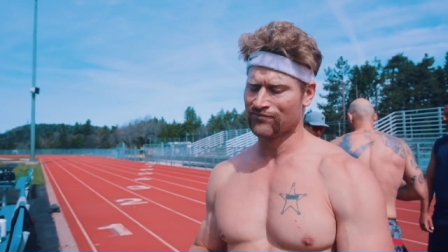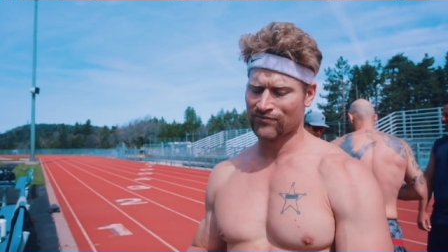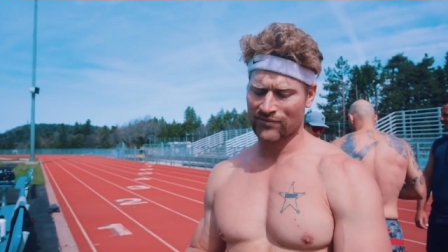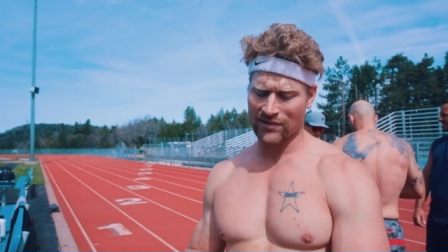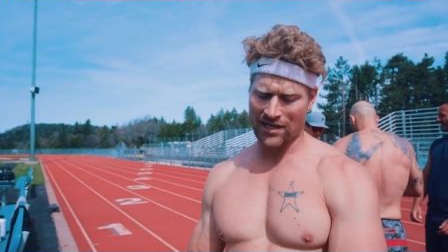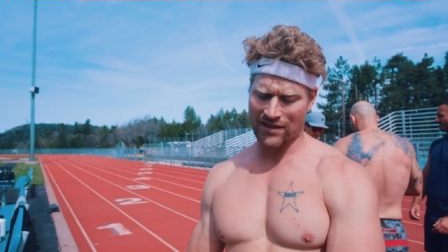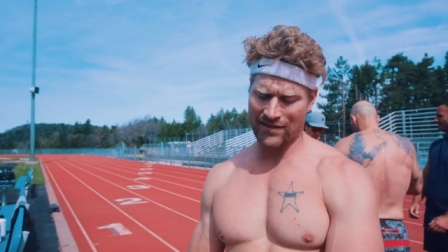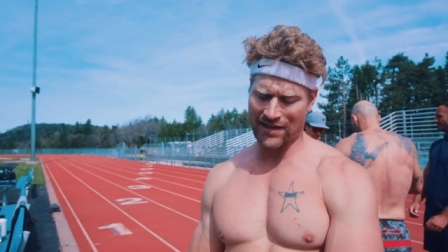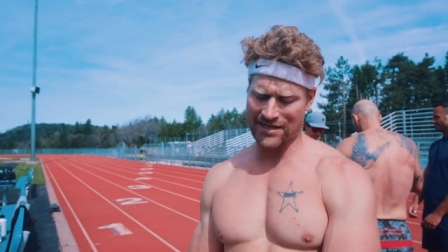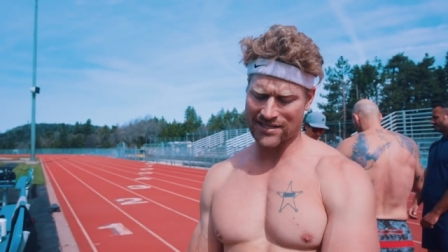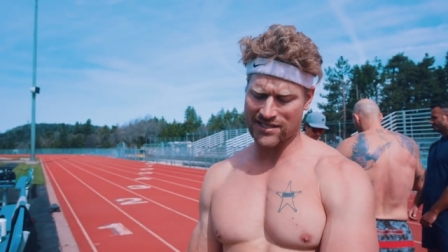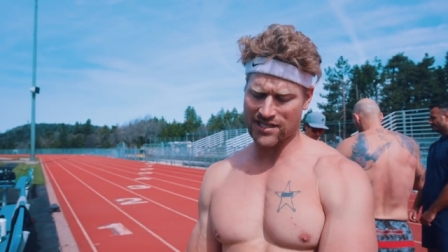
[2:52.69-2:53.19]

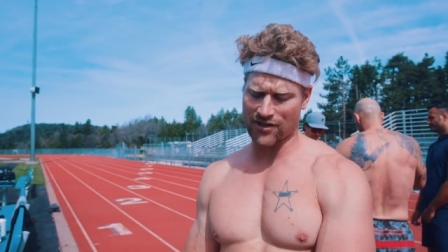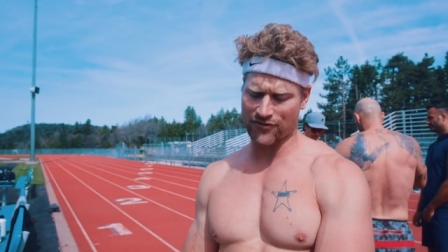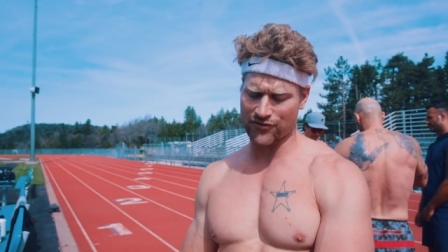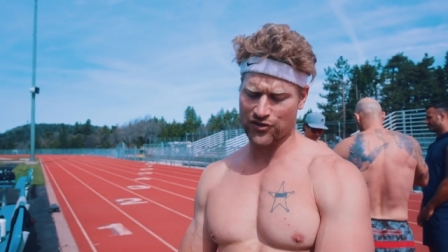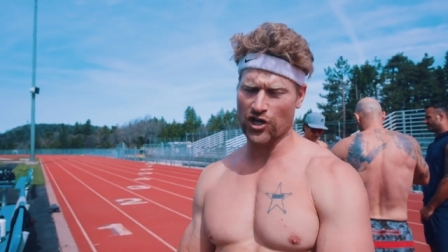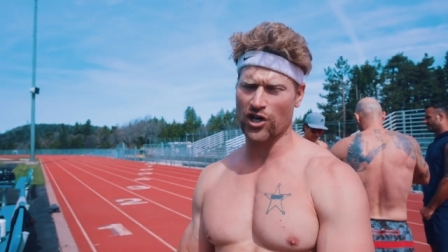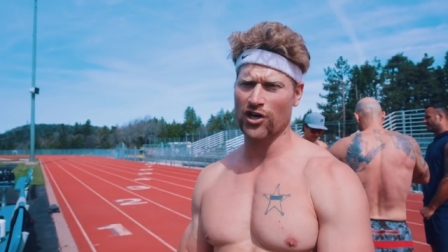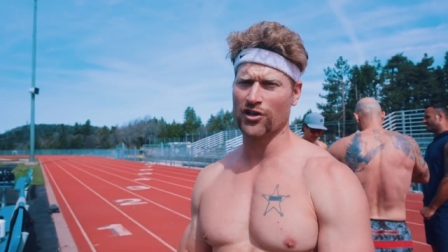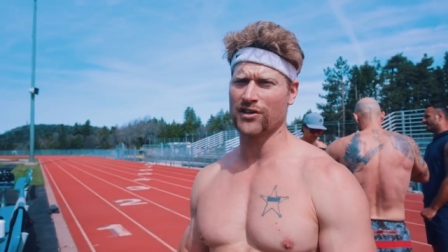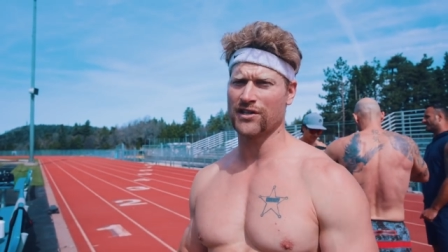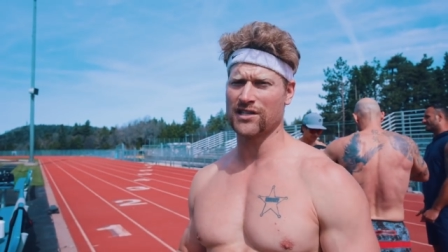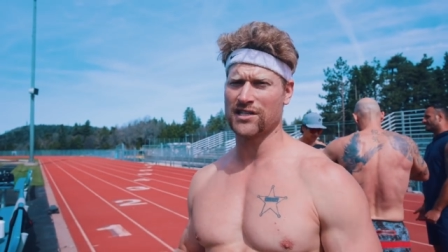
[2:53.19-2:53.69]
and that stuff's
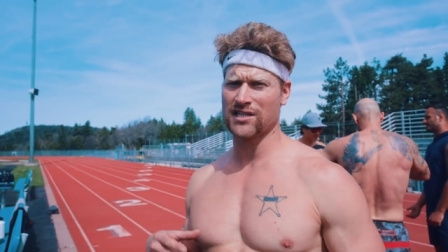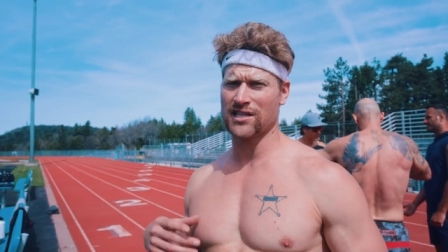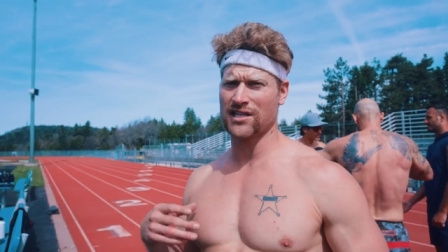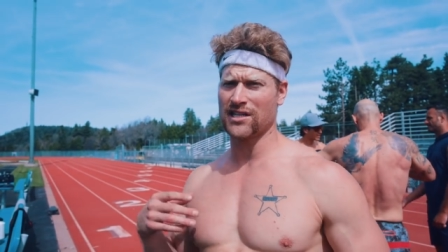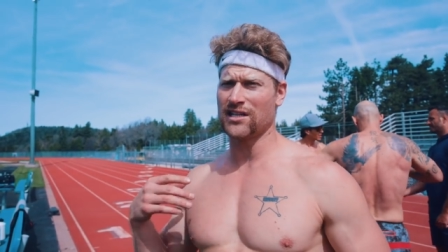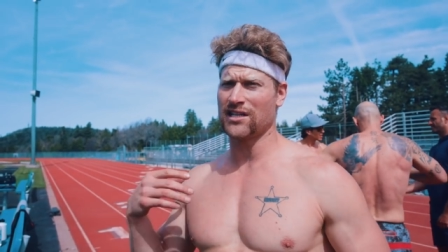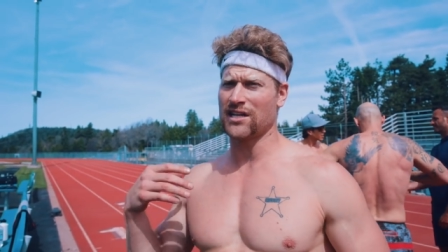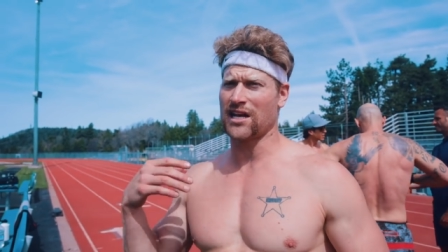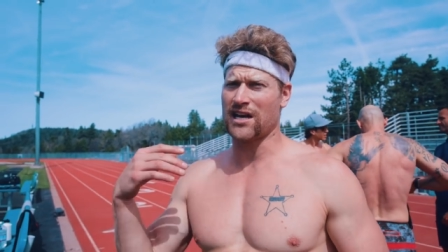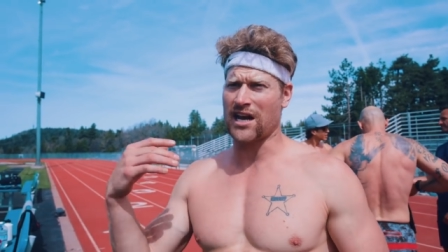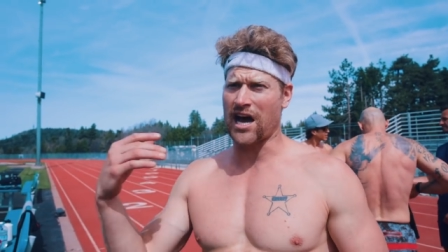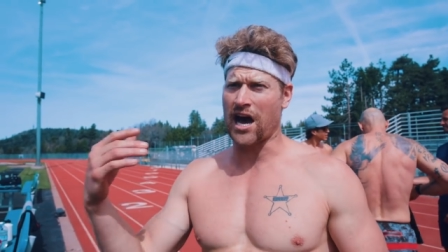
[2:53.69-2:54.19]
all that,
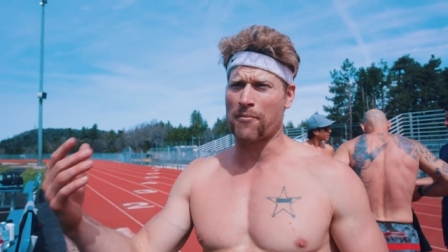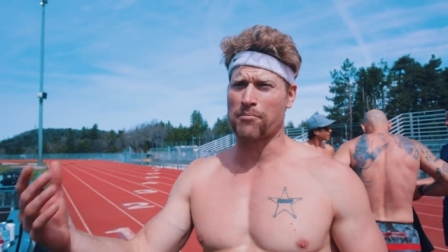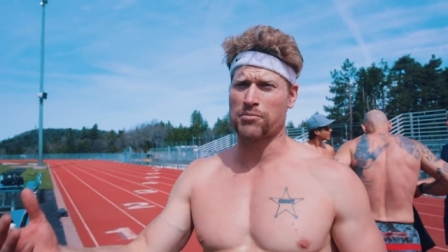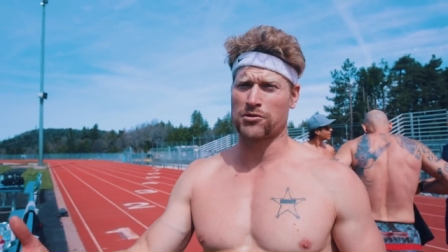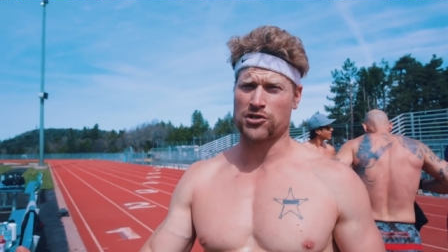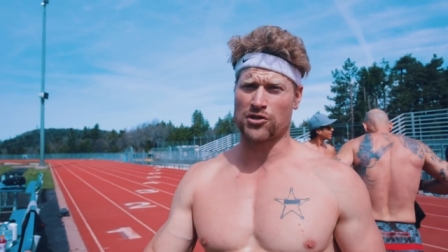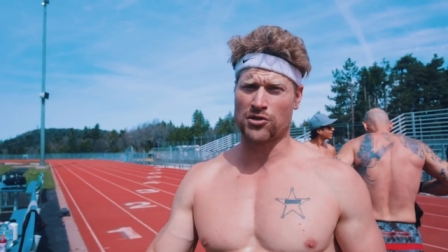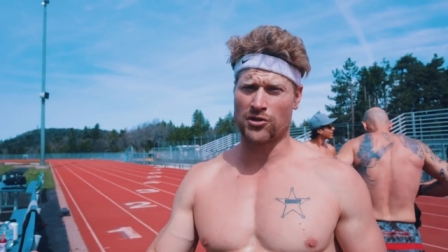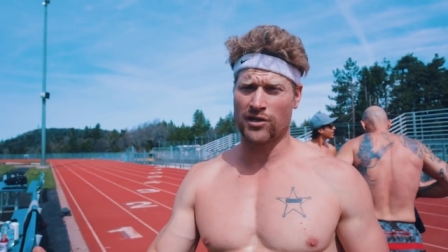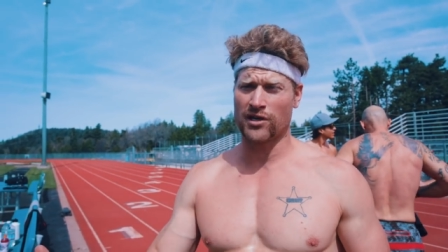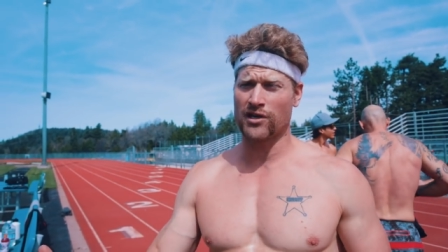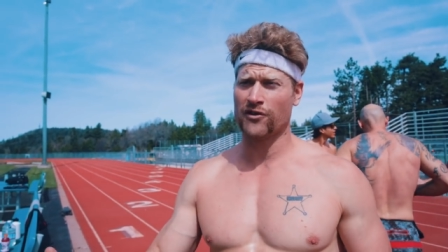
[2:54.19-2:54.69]
an
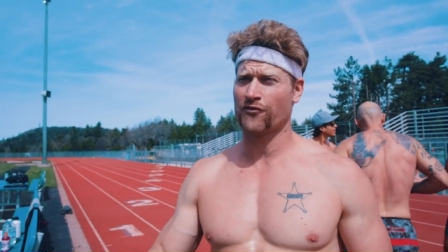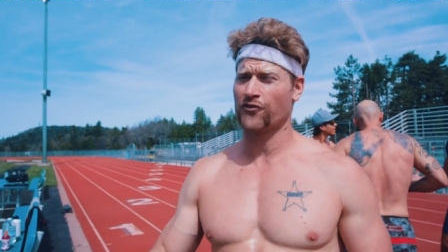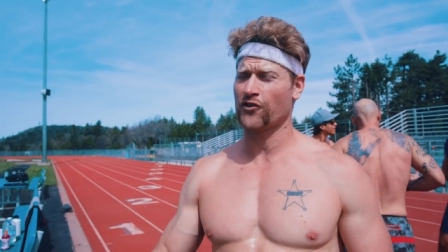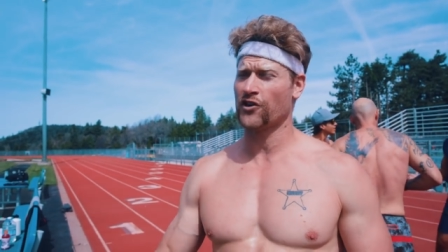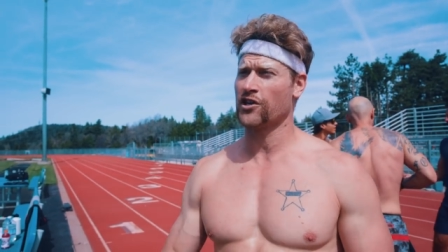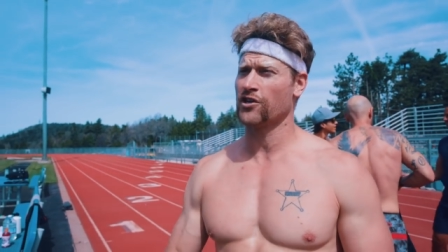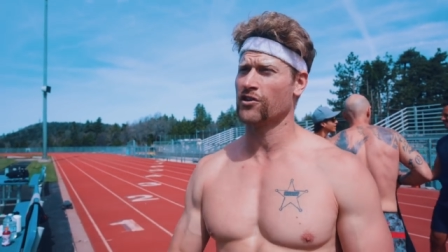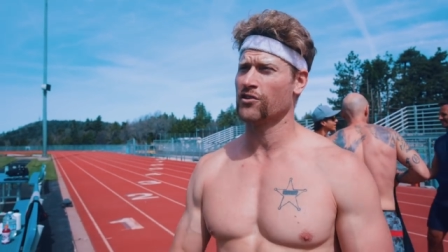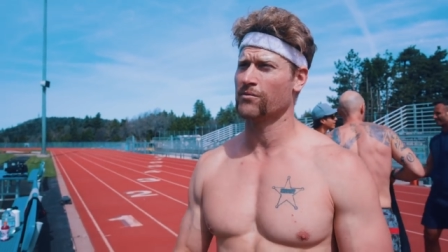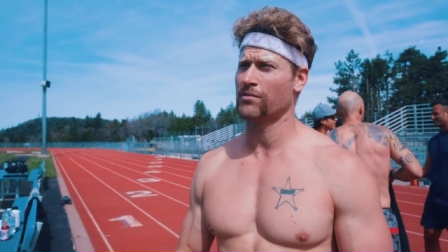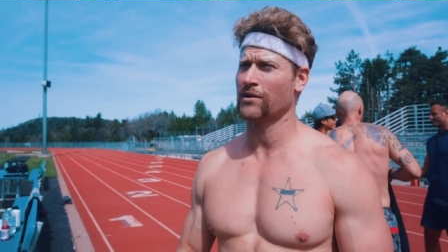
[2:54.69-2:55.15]
opportunity for you,